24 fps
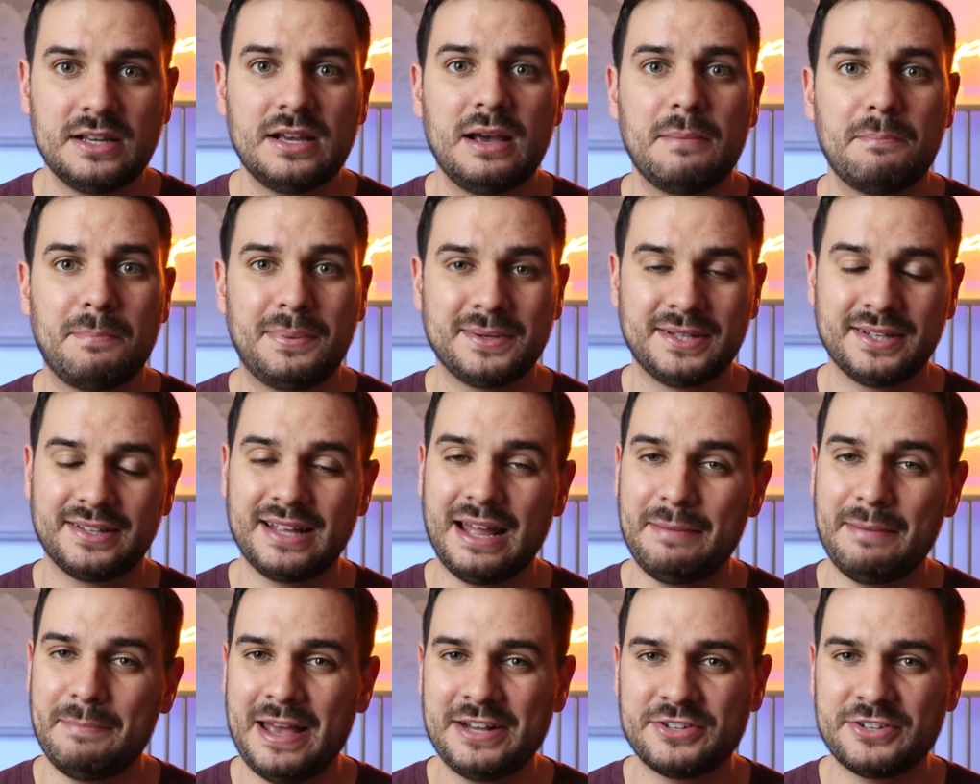but the
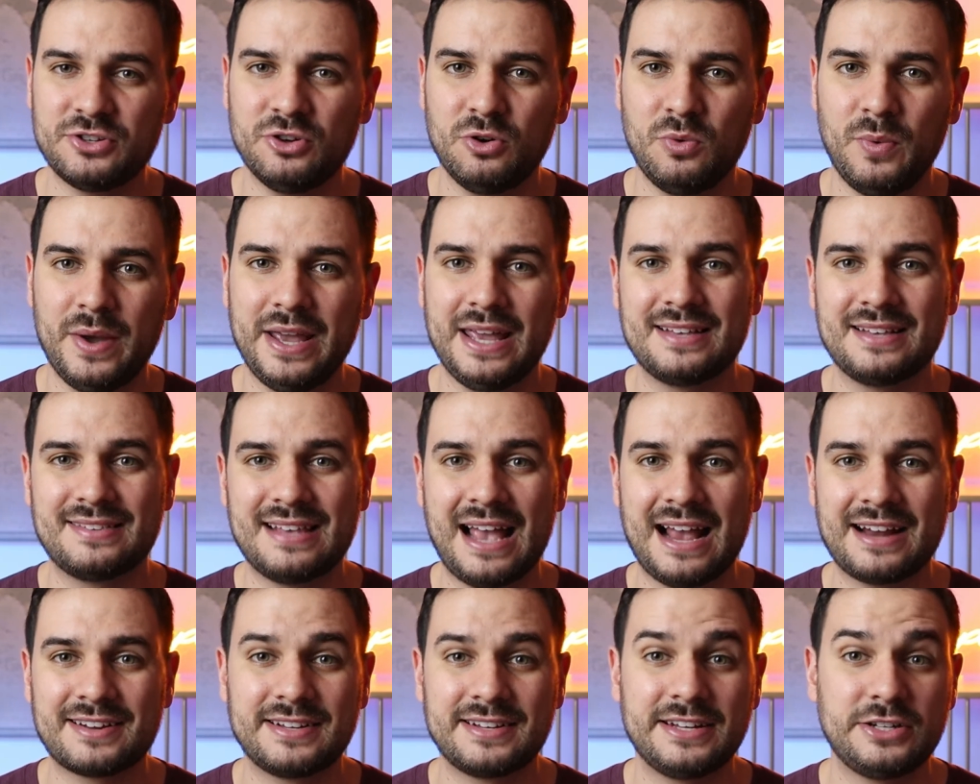dimensional weight is
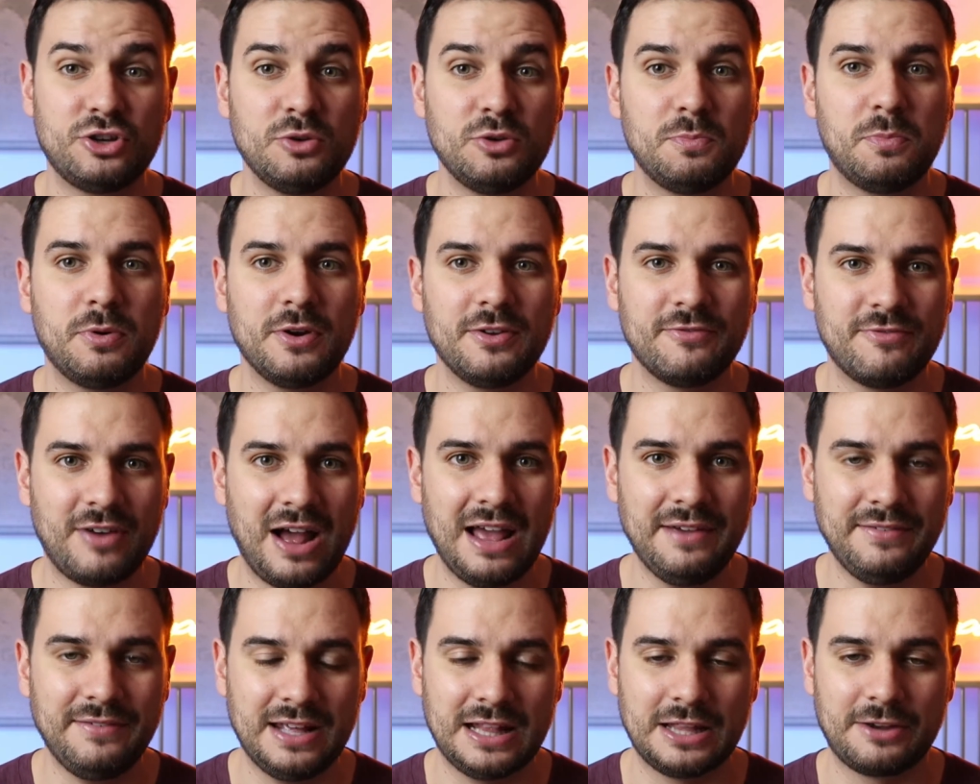actually 2.5
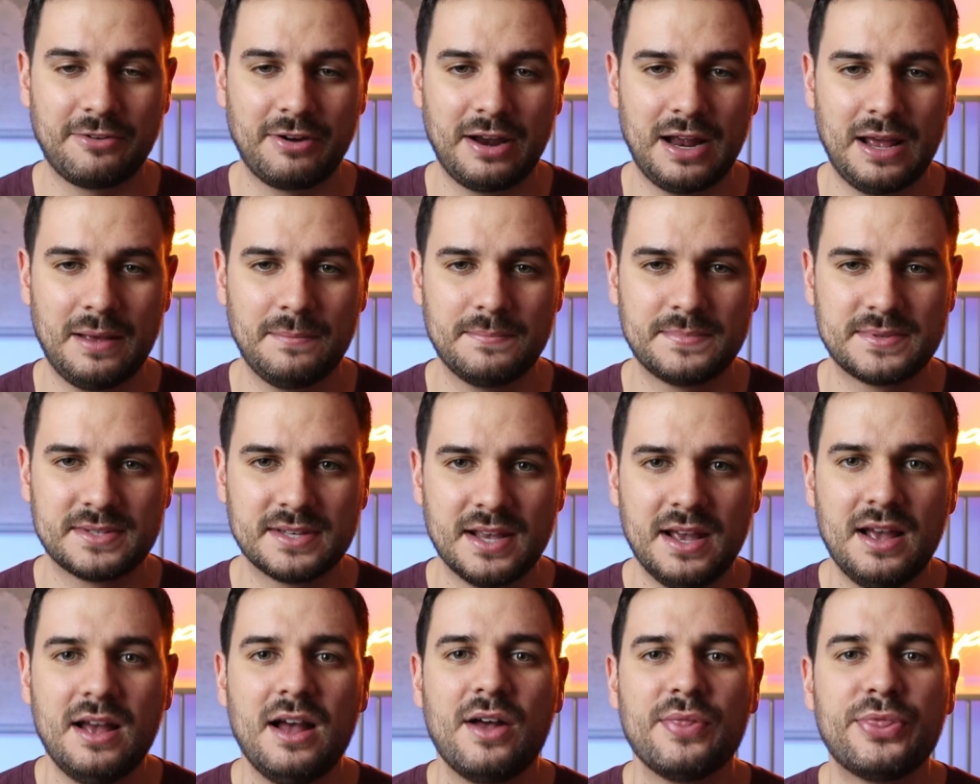kilograms,
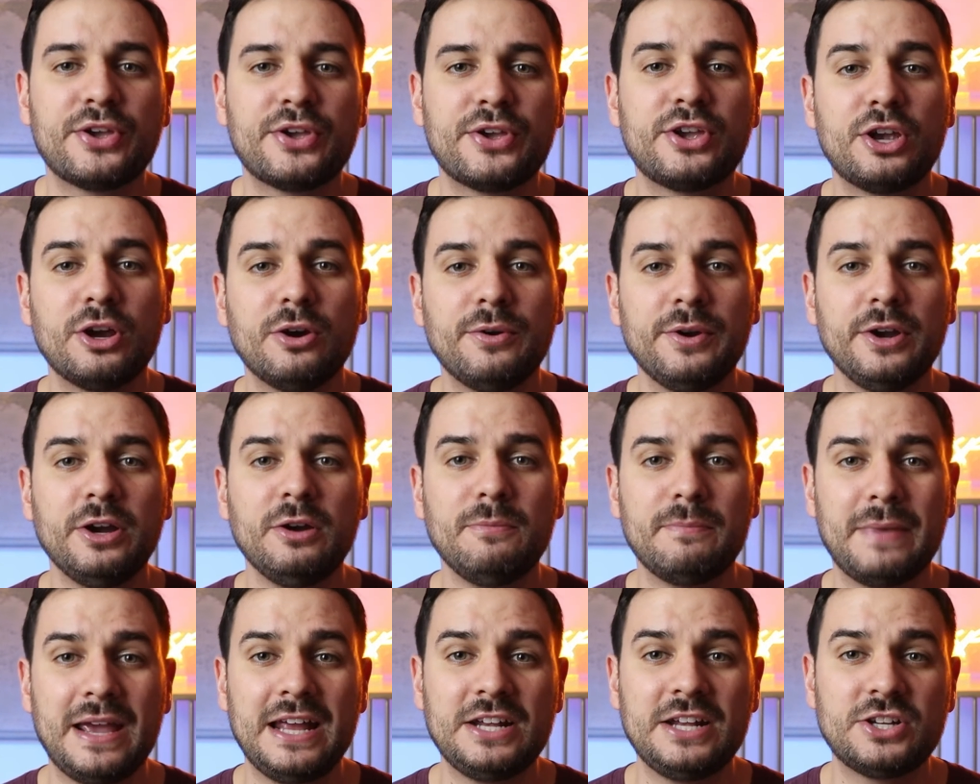the courier
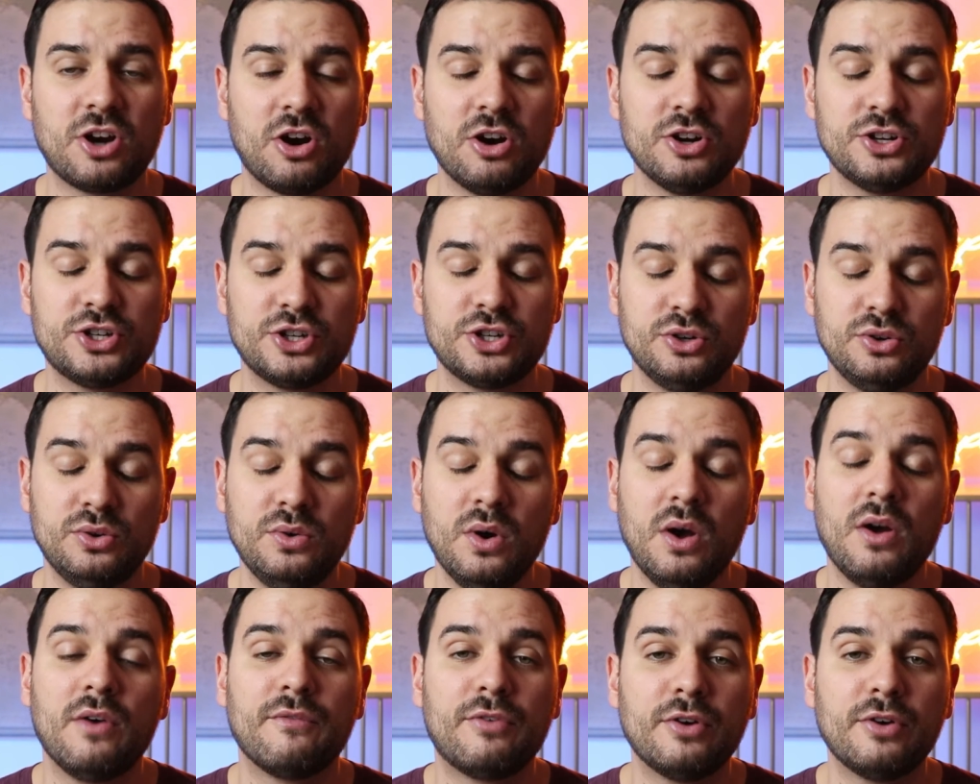may charge you
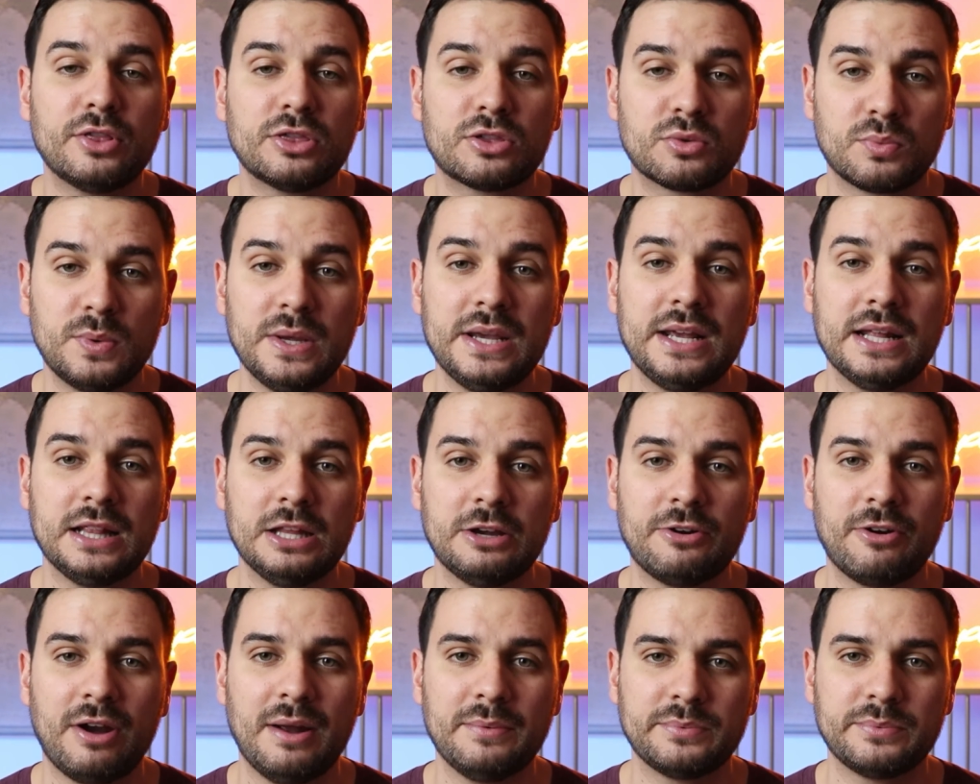for 3
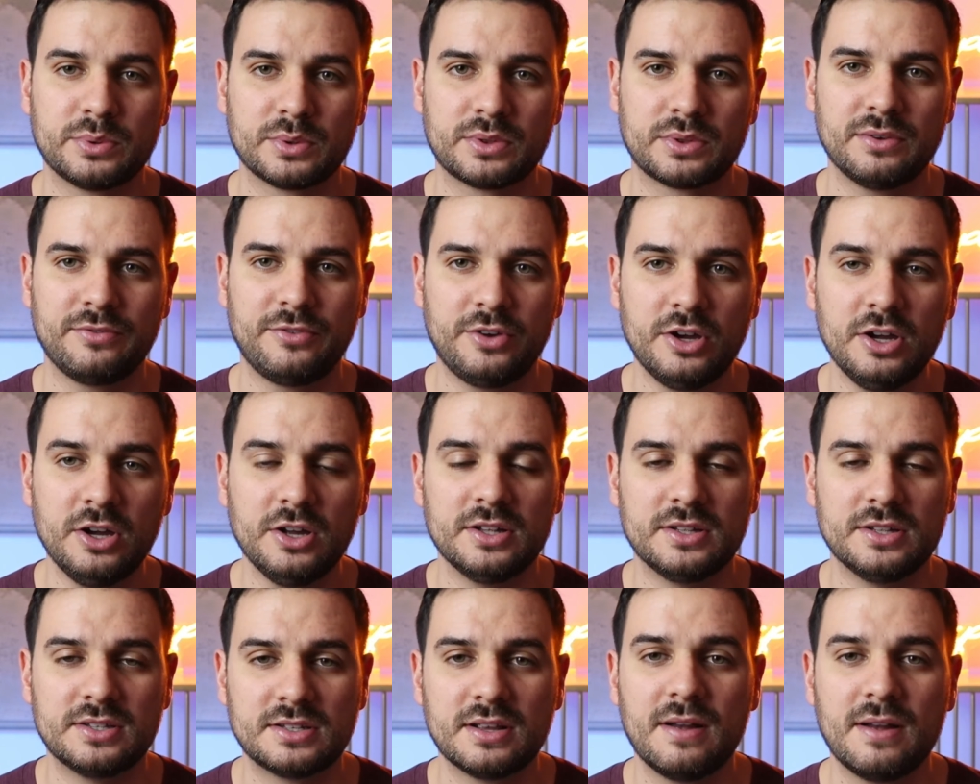kilograms worth of
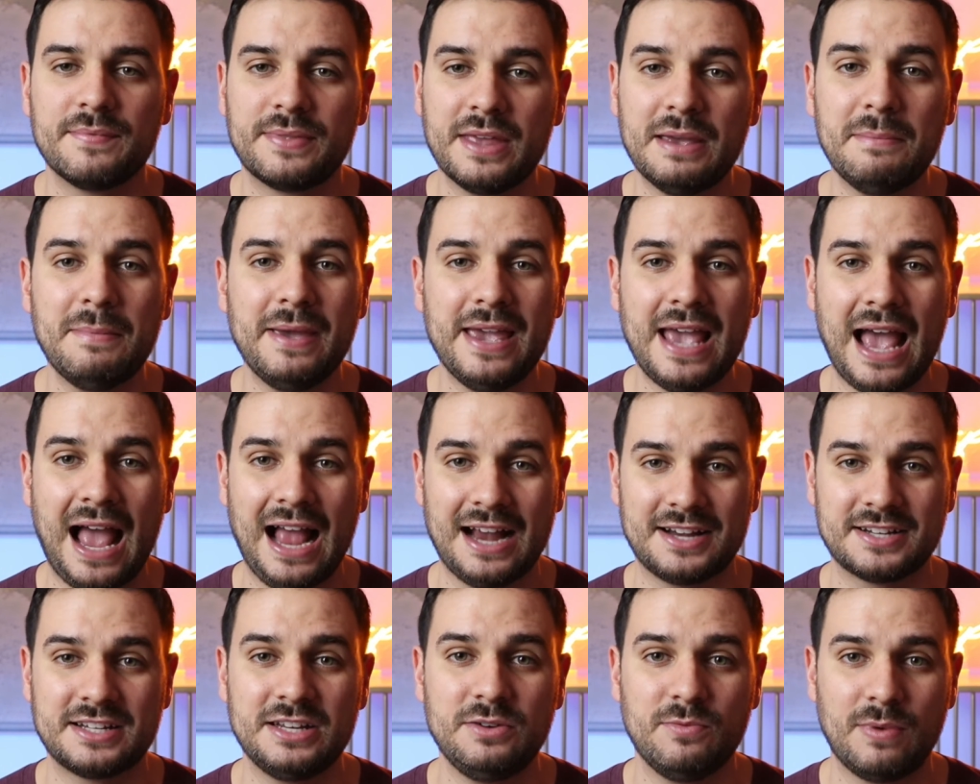goods. They may
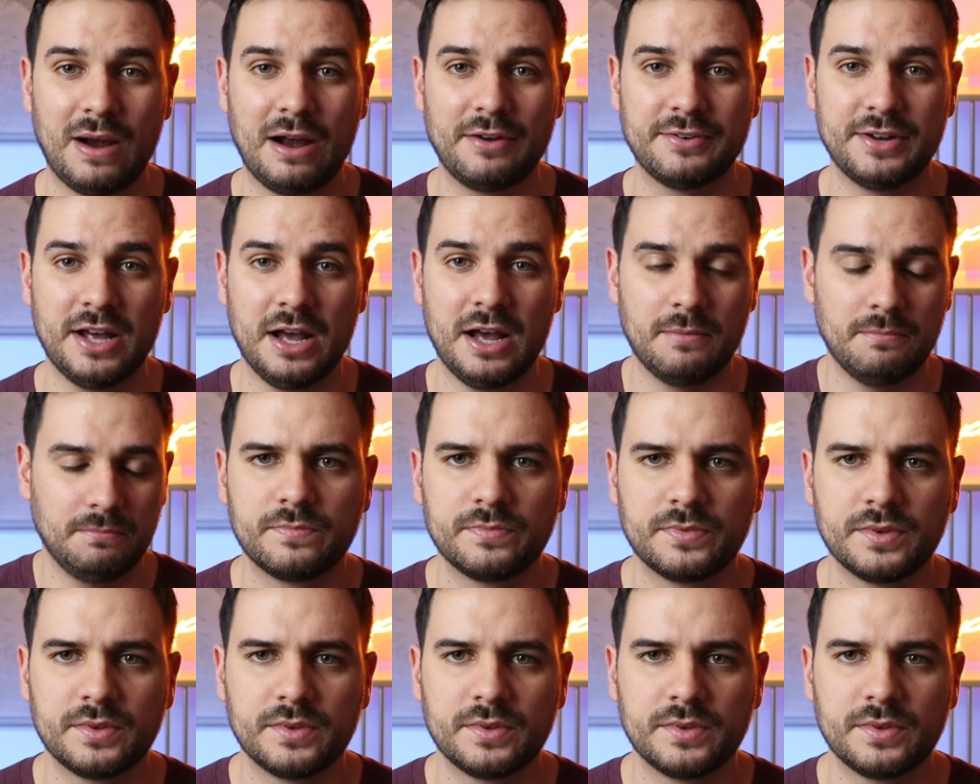actually round up.